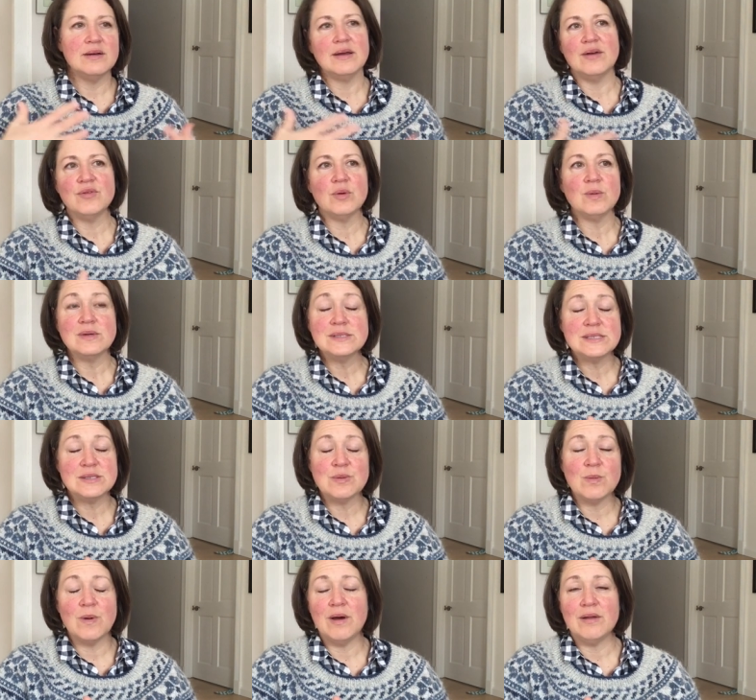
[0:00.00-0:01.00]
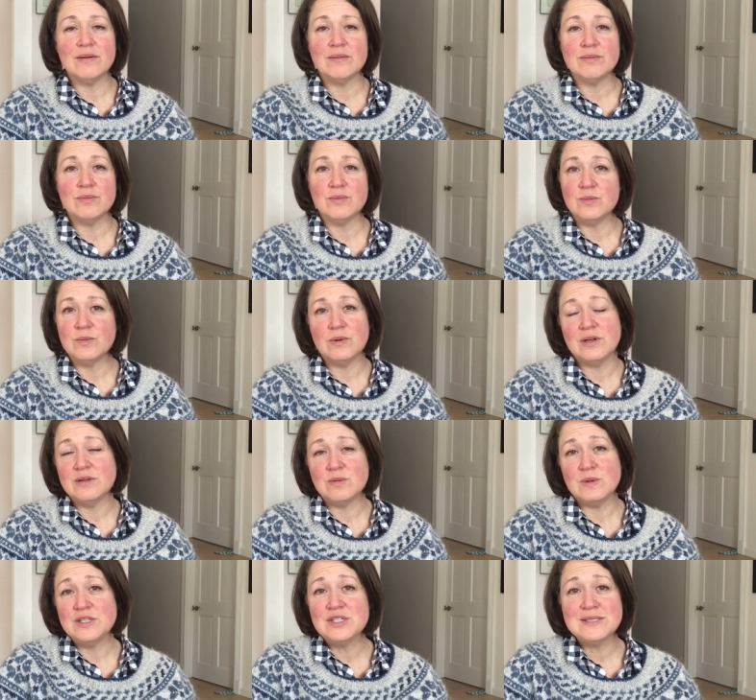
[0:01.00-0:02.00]
every once in a while,
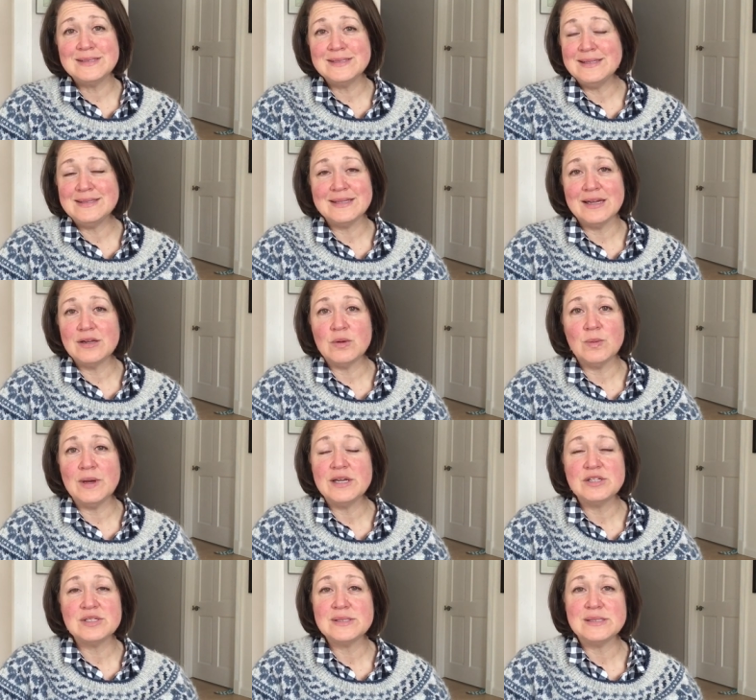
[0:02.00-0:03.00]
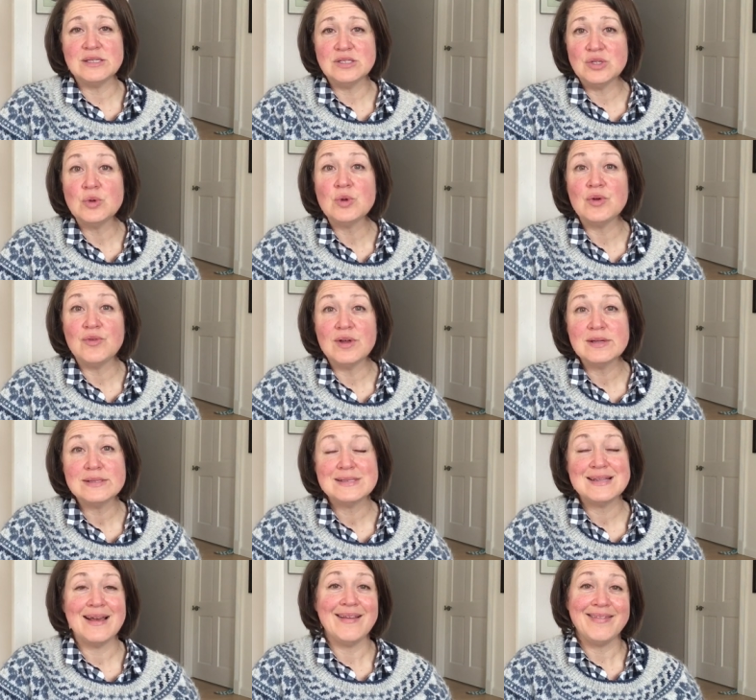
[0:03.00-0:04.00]
we just need to get away, just the 2 of
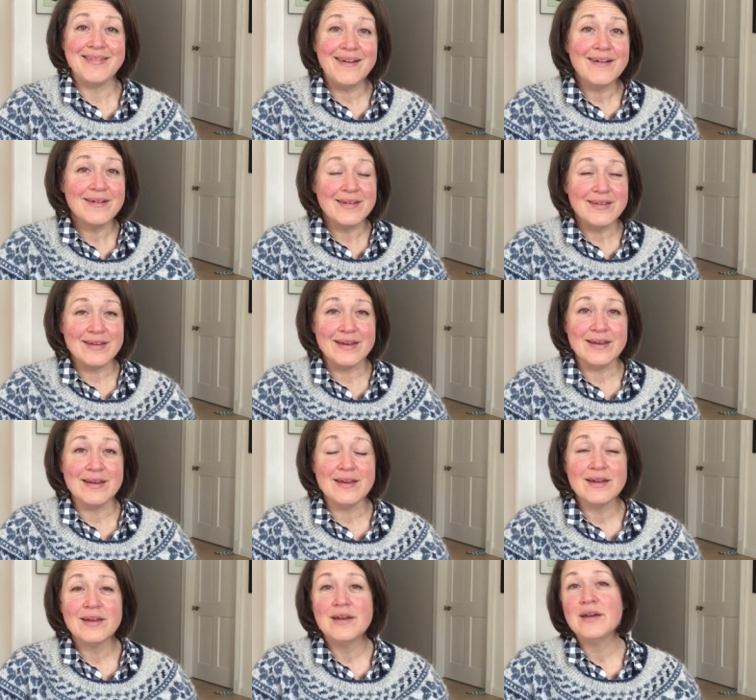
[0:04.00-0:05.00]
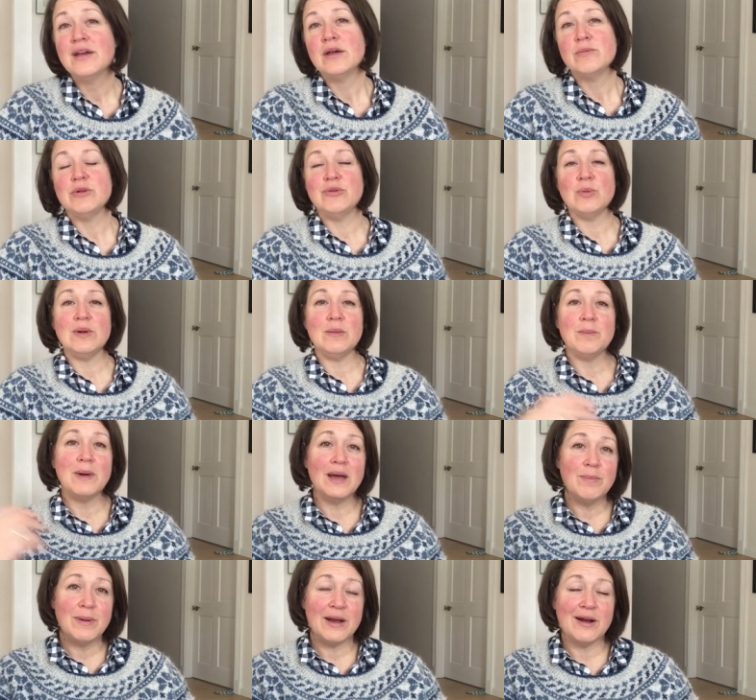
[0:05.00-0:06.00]
us. And luckily, between
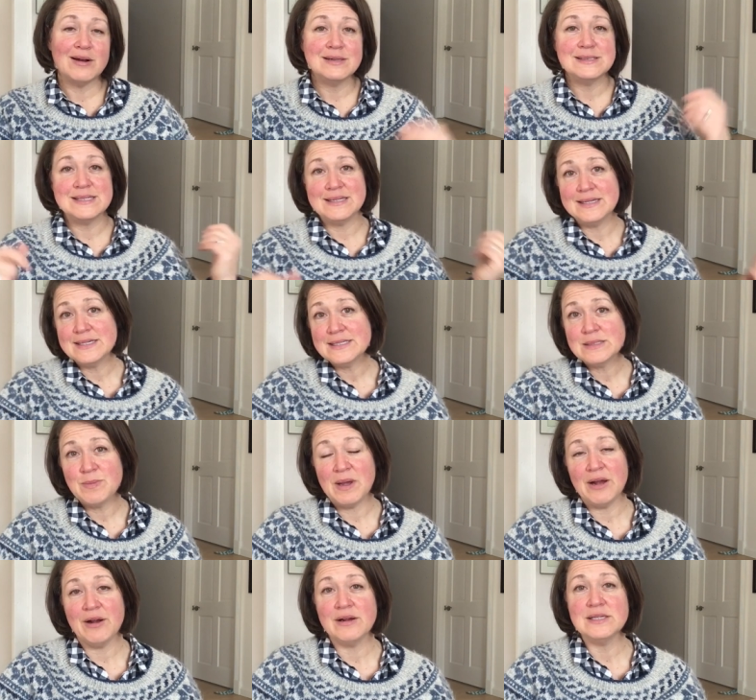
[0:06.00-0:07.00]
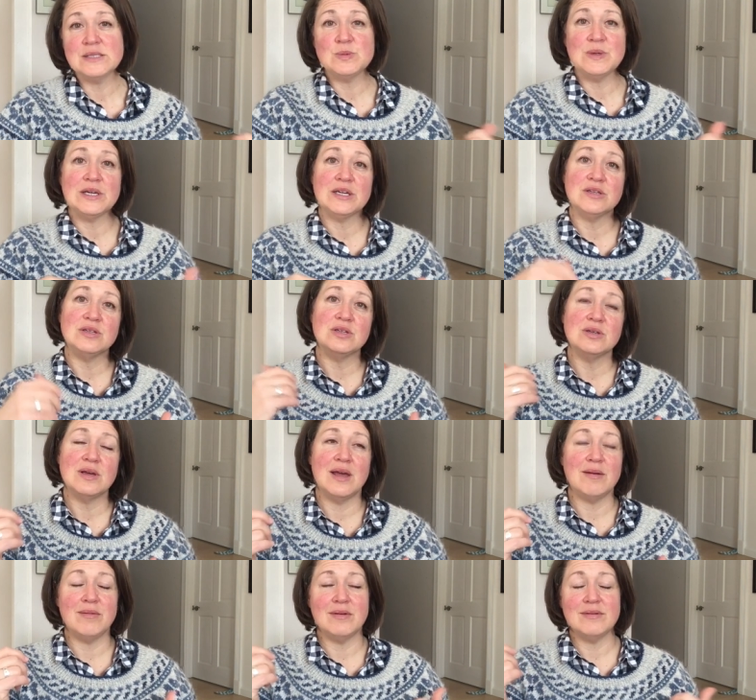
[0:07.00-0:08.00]
my parents and his parents, we can,
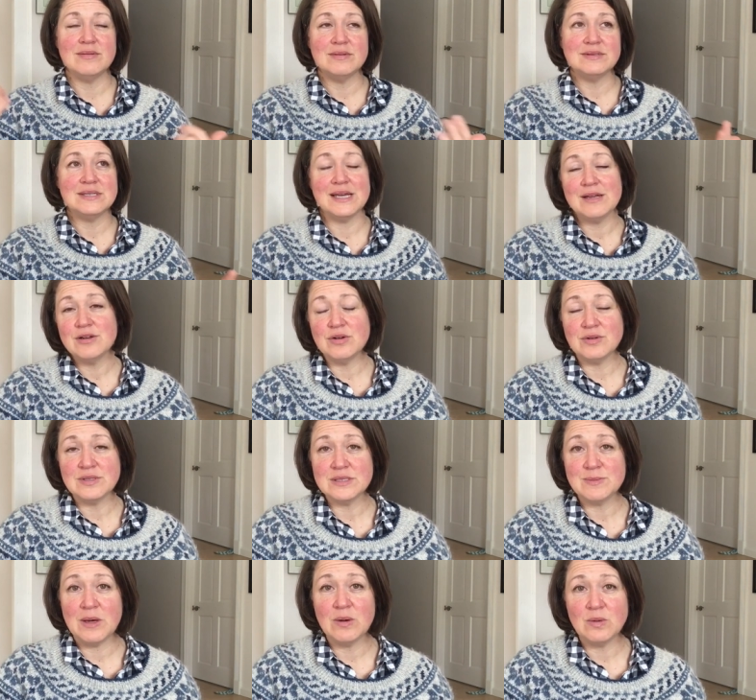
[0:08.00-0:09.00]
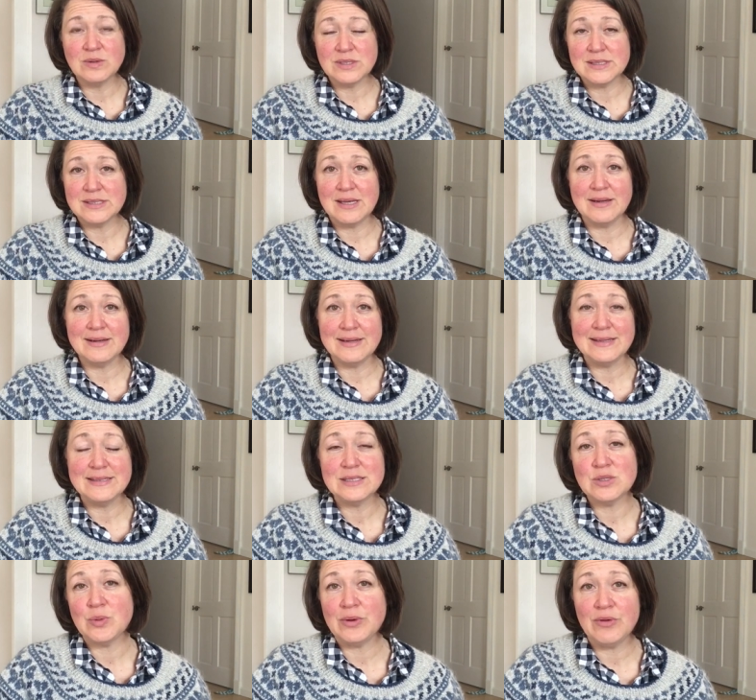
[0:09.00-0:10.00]
and Daniel is my oldest son, and
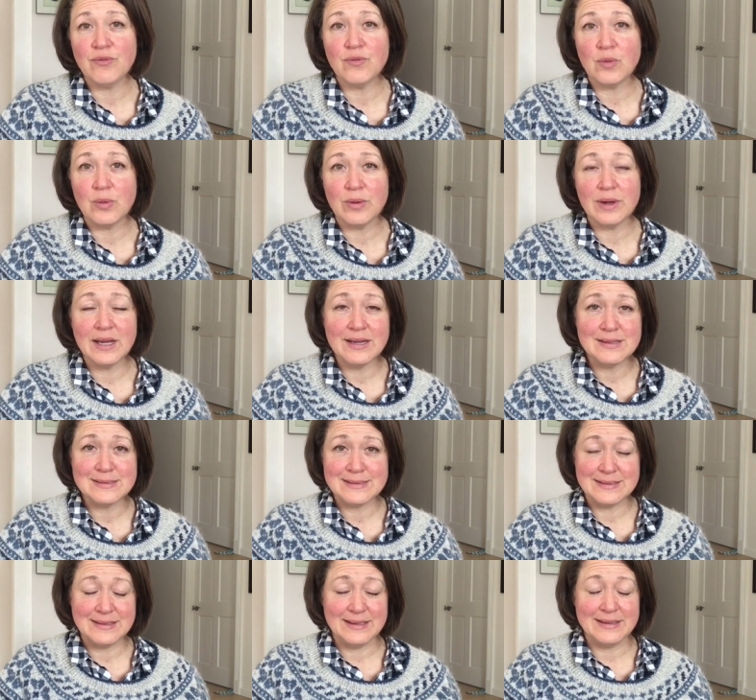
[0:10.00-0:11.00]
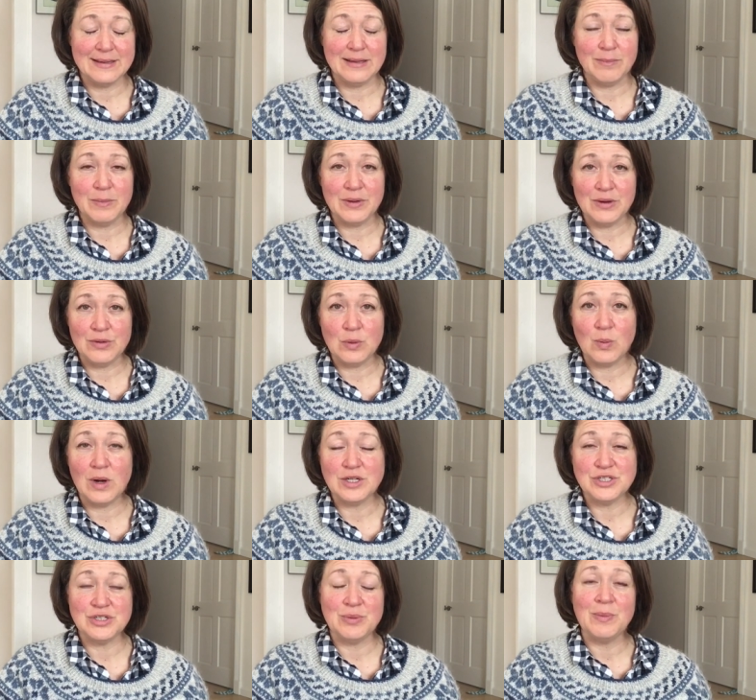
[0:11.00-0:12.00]
he's 24. He doesn't need anybody to
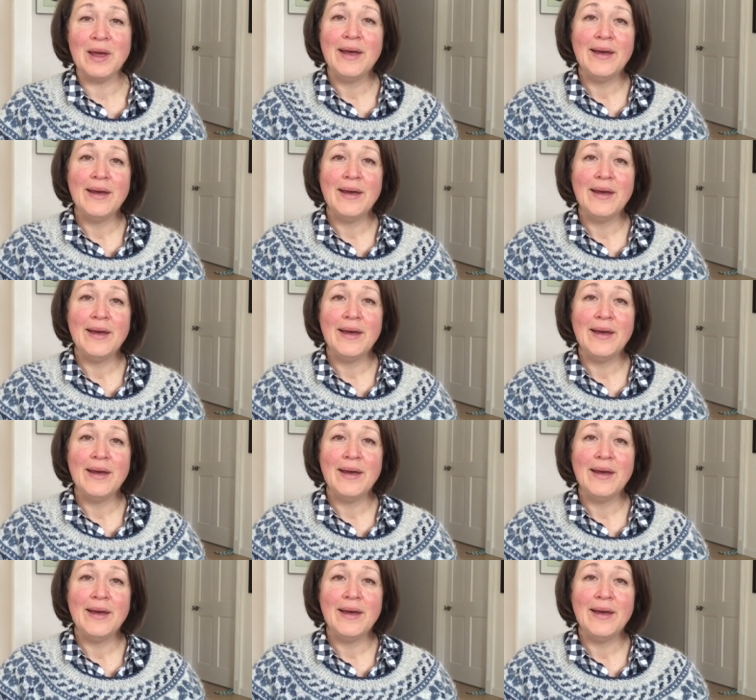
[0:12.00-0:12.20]
watch him.